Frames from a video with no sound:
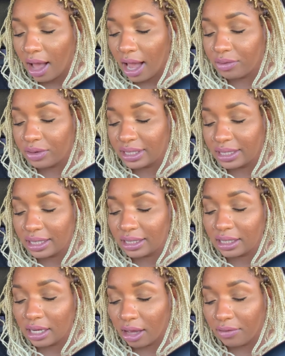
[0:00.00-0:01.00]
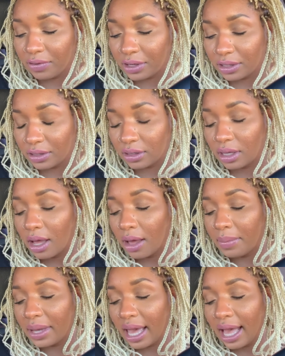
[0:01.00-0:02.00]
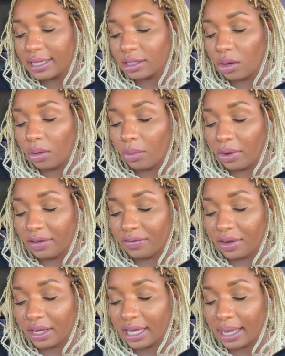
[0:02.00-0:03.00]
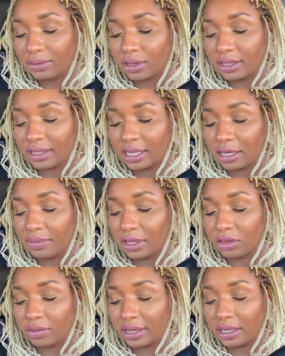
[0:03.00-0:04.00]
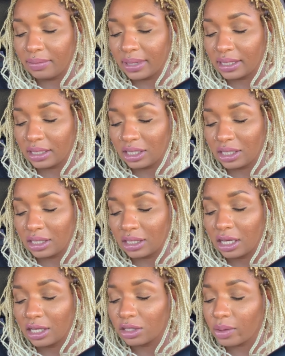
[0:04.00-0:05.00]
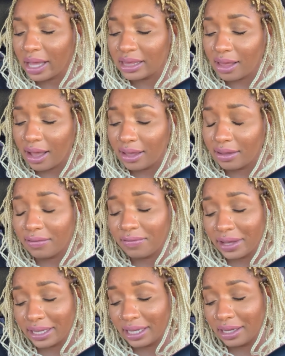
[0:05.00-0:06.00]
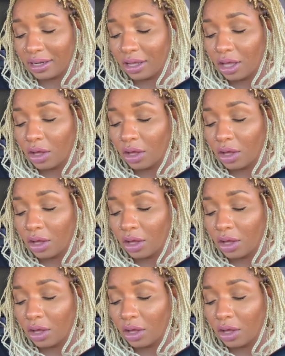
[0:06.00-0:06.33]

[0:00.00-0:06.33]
I resisted at first, but asshole boyfriend kept on sending me threatening messages, so I thought, fuck it.